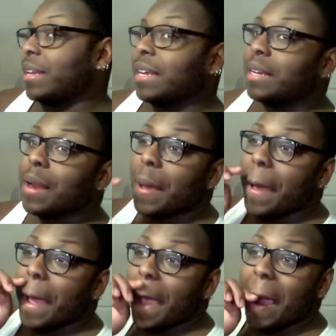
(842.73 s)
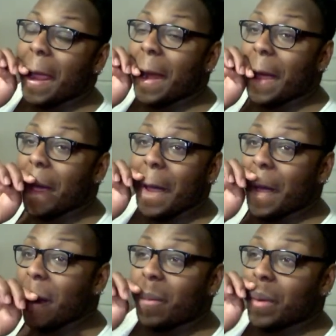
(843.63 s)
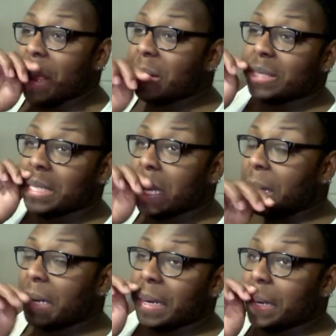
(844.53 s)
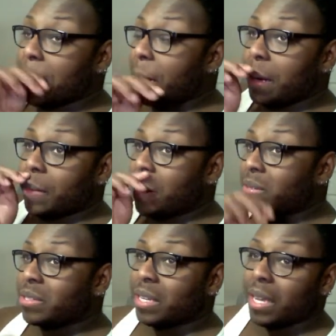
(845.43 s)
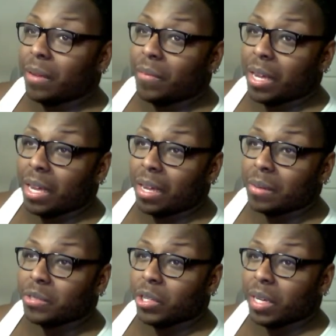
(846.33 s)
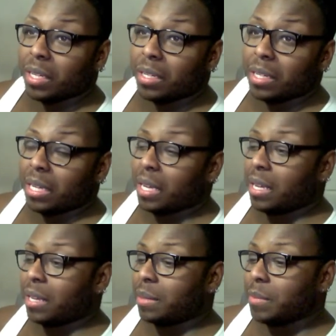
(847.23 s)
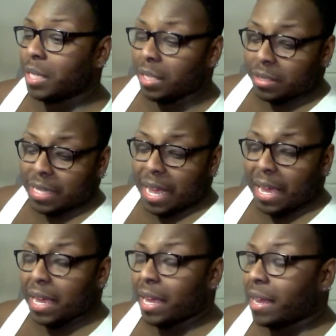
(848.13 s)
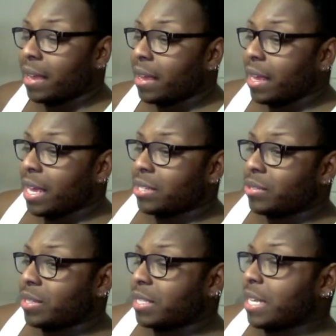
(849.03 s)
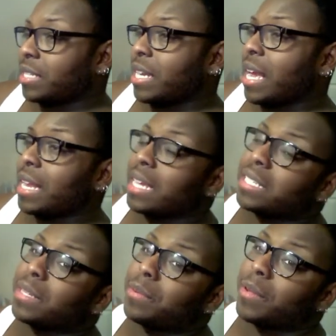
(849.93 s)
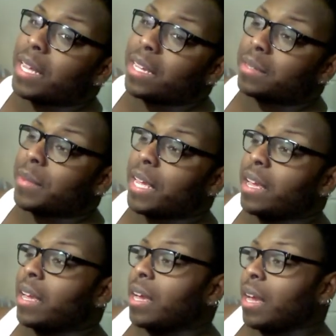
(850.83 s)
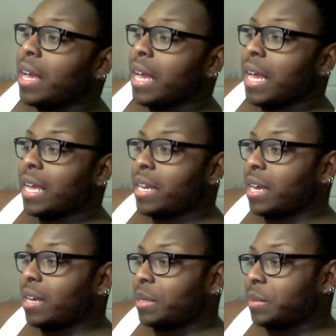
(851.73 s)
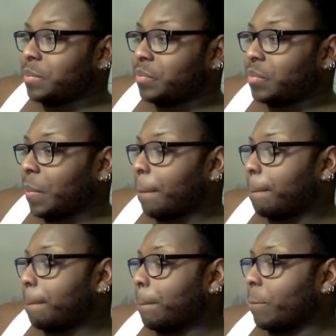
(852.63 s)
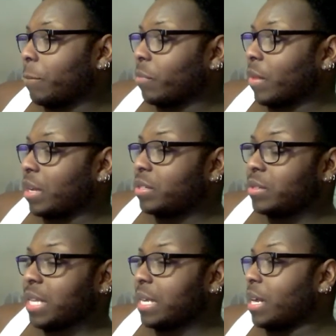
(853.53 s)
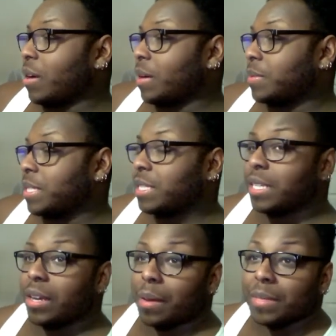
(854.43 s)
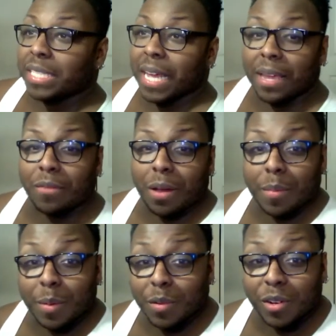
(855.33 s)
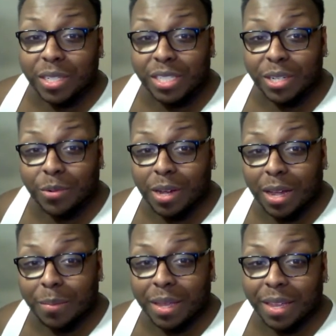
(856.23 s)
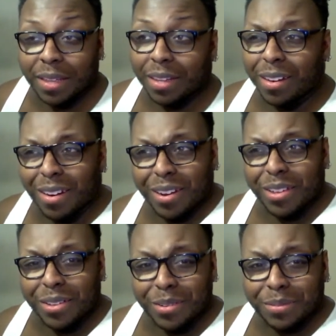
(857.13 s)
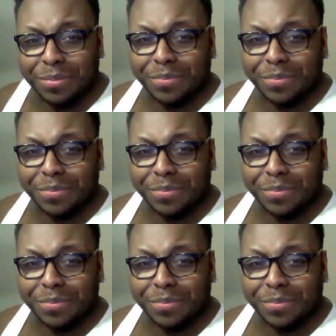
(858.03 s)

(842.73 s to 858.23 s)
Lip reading: and, you know, Hood Brat was telling her, why don't you give Trick a little tang? And she was just like, child, I sleep with an ugly man. And she was like, no, I'm just, you know, I'm a saved woman, I'm a Christian woman. Are you?